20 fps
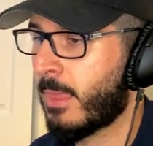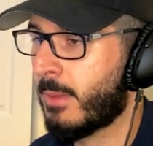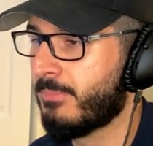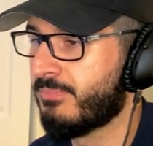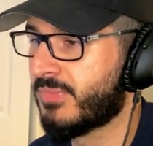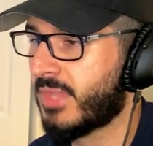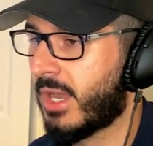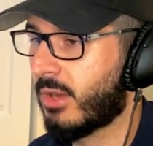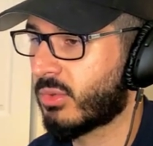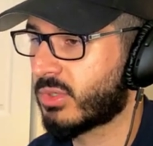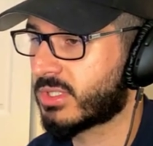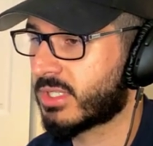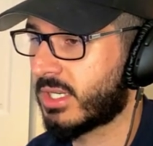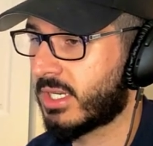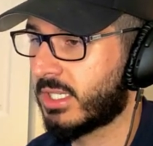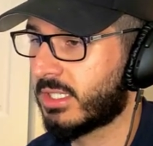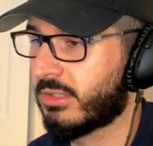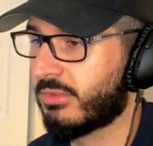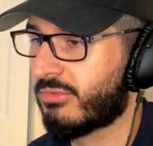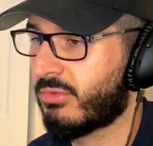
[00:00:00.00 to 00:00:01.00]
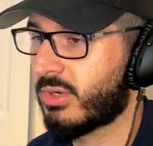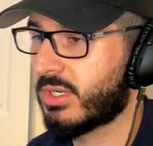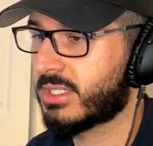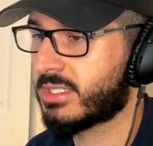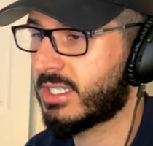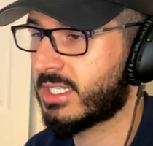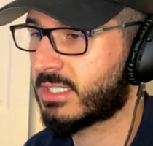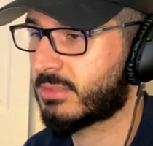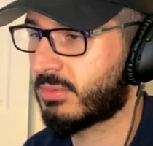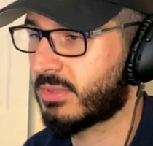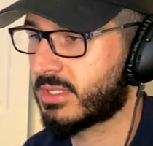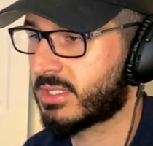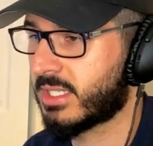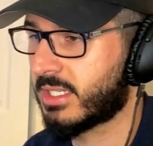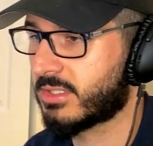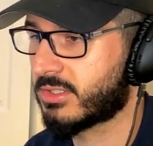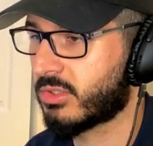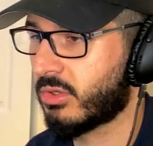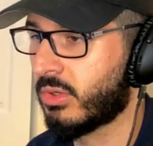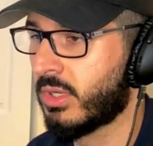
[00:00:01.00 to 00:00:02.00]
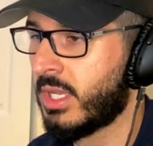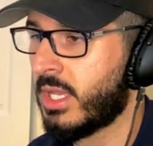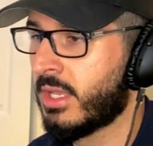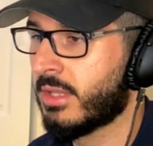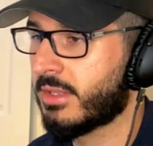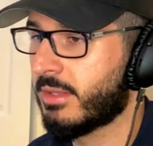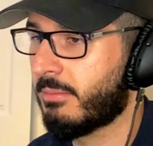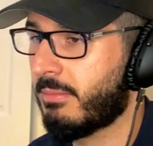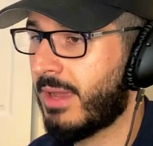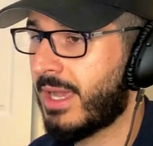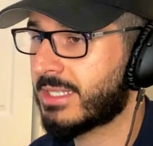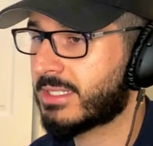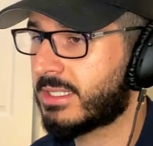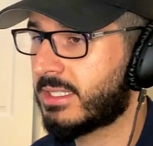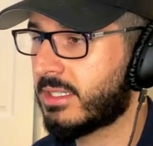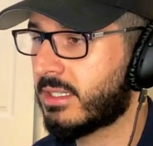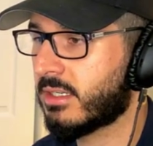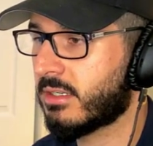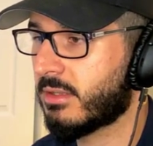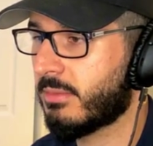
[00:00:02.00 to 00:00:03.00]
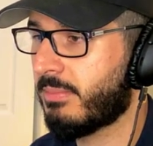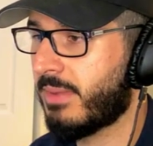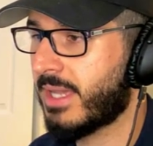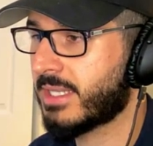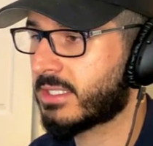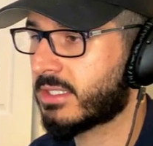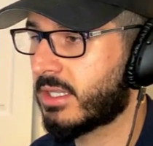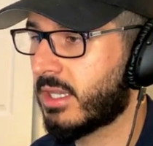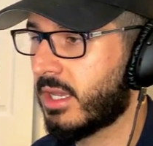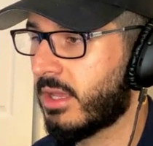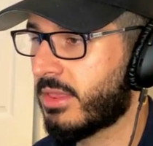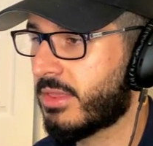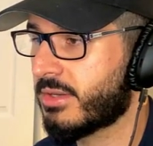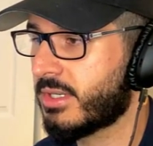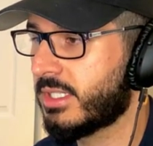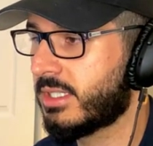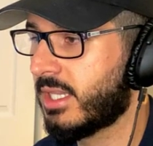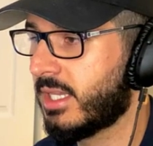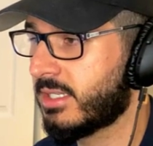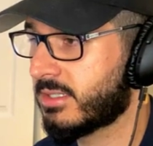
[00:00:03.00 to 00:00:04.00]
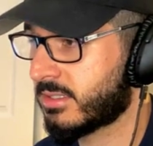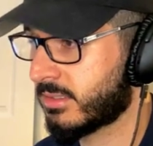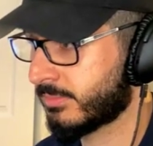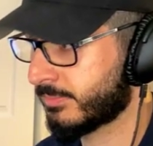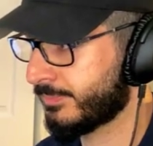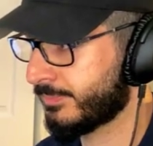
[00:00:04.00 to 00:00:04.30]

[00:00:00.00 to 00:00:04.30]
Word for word: Now we're sitting at the 46%. So the past year, the past uh, three days,